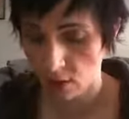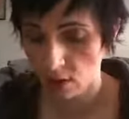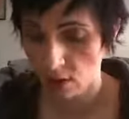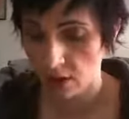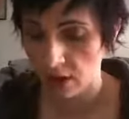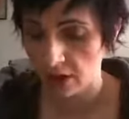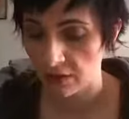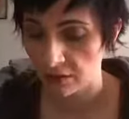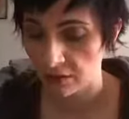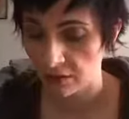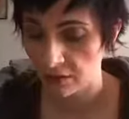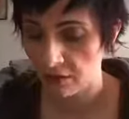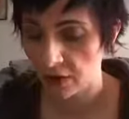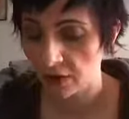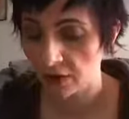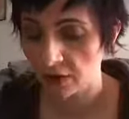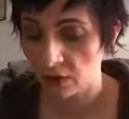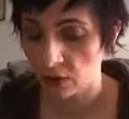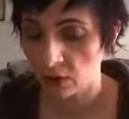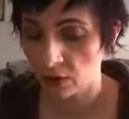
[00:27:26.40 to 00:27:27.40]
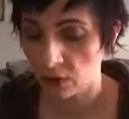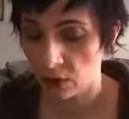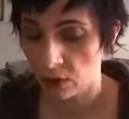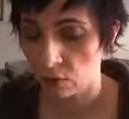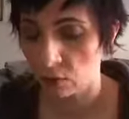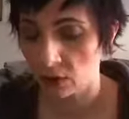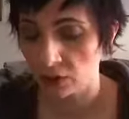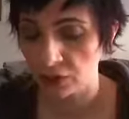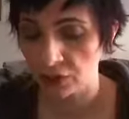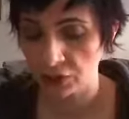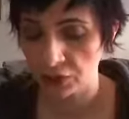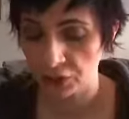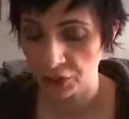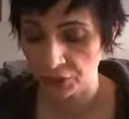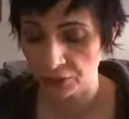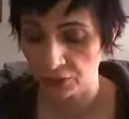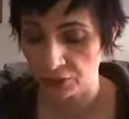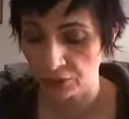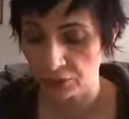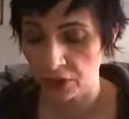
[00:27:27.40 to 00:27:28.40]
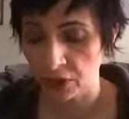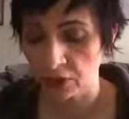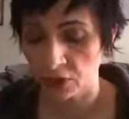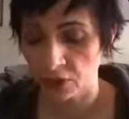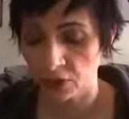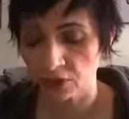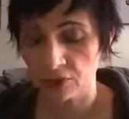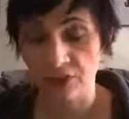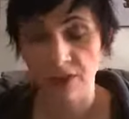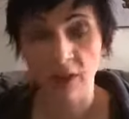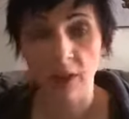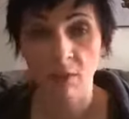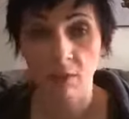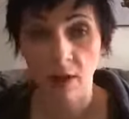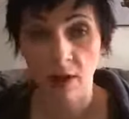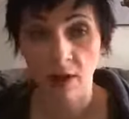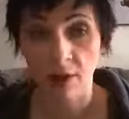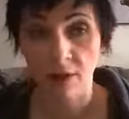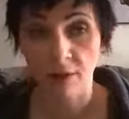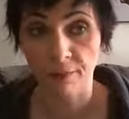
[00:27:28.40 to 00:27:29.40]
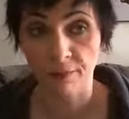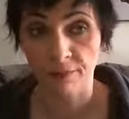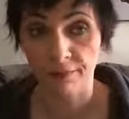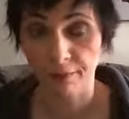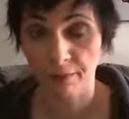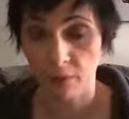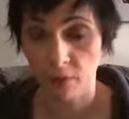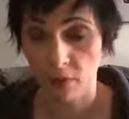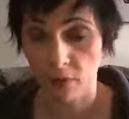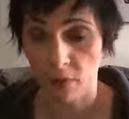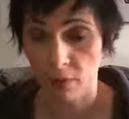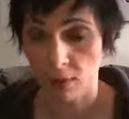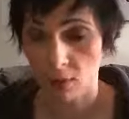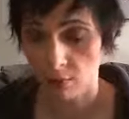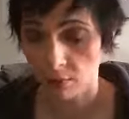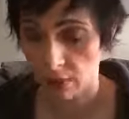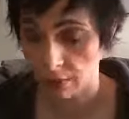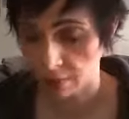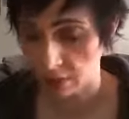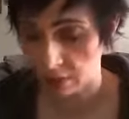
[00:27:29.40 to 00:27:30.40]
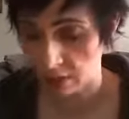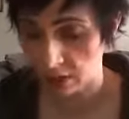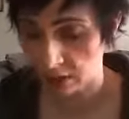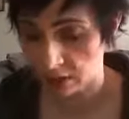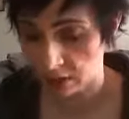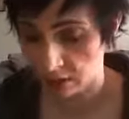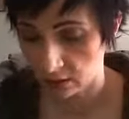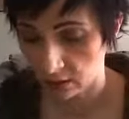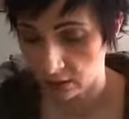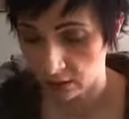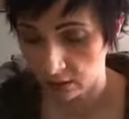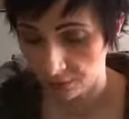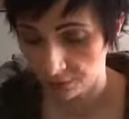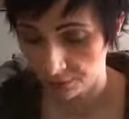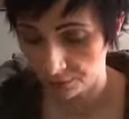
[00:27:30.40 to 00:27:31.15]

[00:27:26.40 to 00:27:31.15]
Even if I don't know what to do in order to get better, my body does.